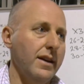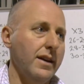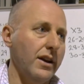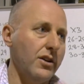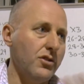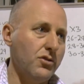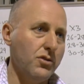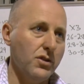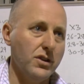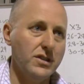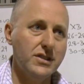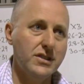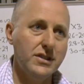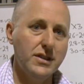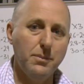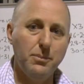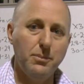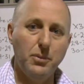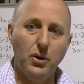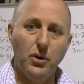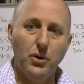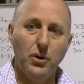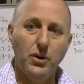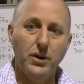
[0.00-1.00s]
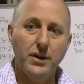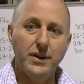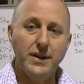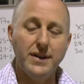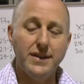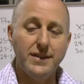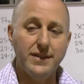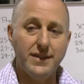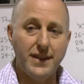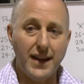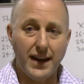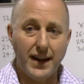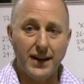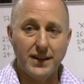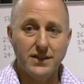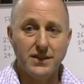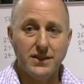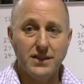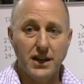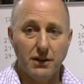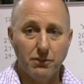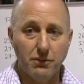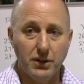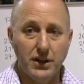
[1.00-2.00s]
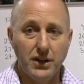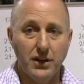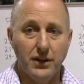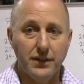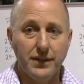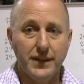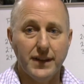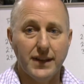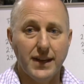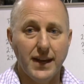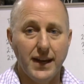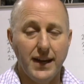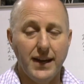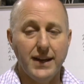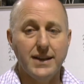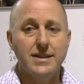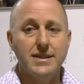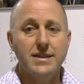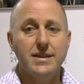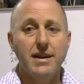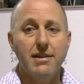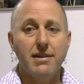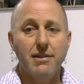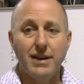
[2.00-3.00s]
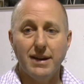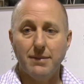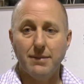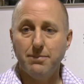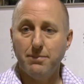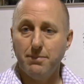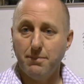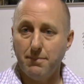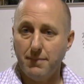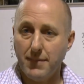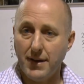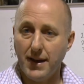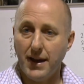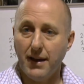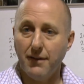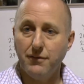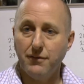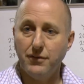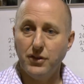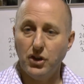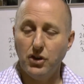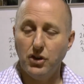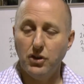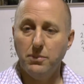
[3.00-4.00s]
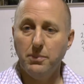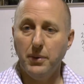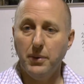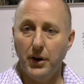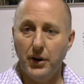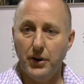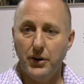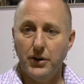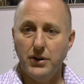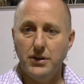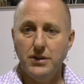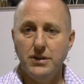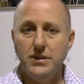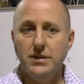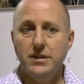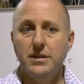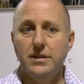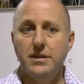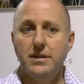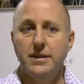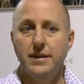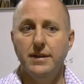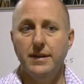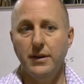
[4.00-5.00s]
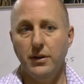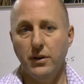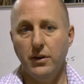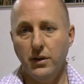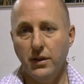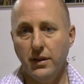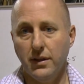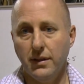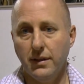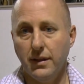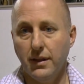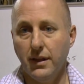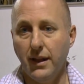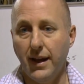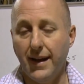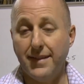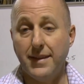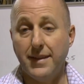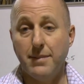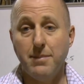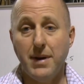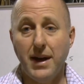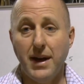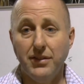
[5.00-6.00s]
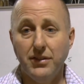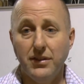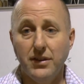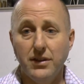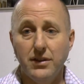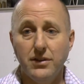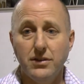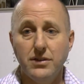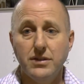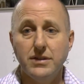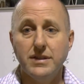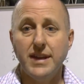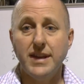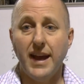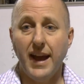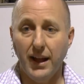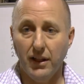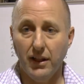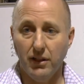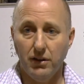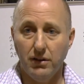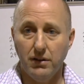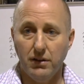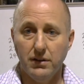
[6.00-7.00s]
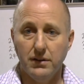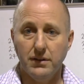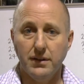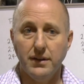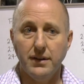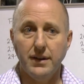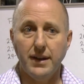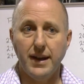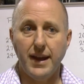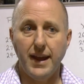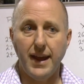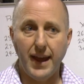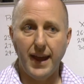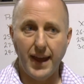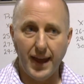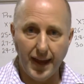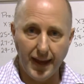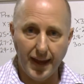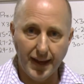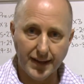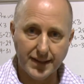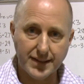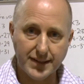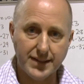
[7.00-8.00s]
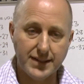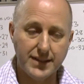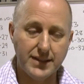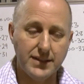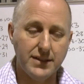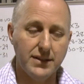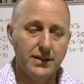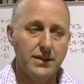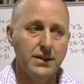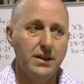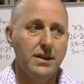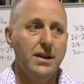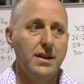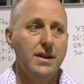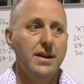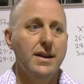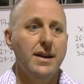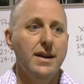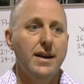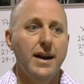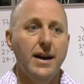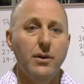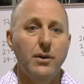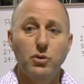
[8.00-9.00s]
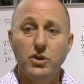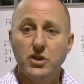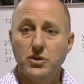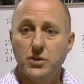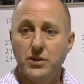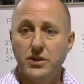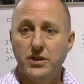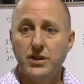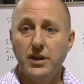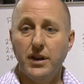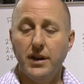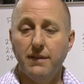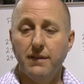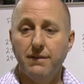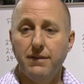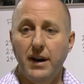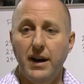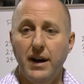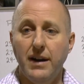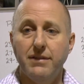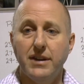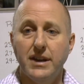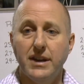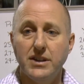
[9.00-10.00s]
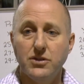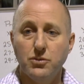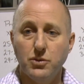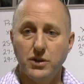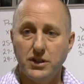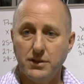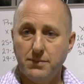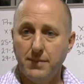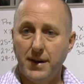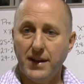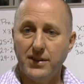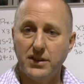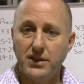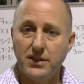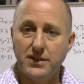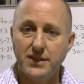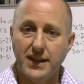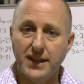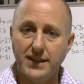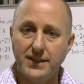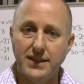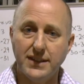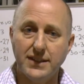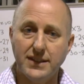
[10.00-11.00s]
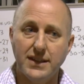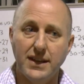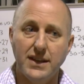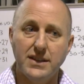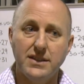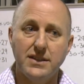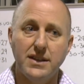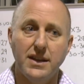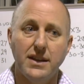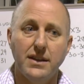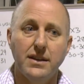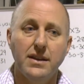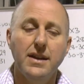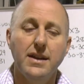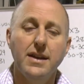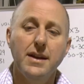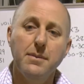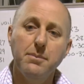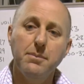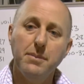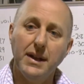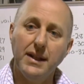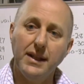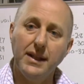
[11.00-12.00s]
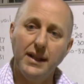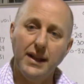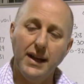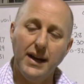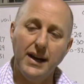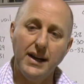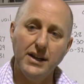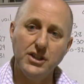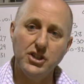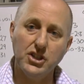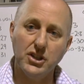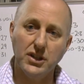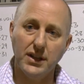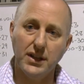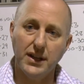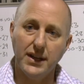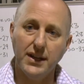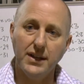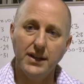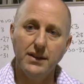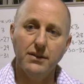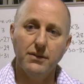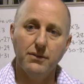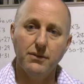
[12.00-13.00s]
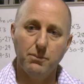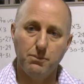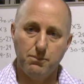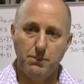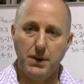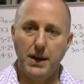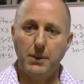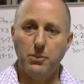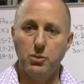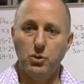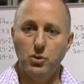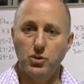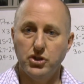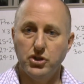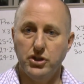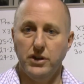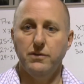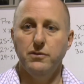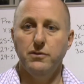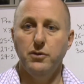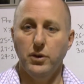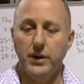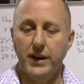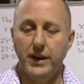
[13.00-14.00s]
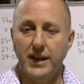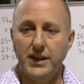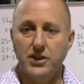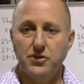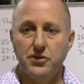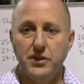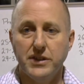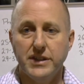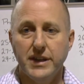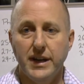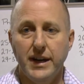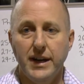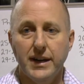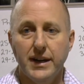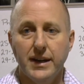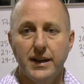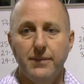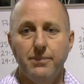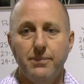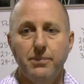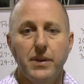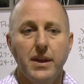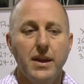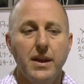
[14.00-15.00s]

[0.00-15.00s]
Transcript: Across the board, that is generally not the case. There are a few bows like the Matthews Halon X, which was 35-inch, which Matthews had success in, but largely people will shoot 40-inch for target.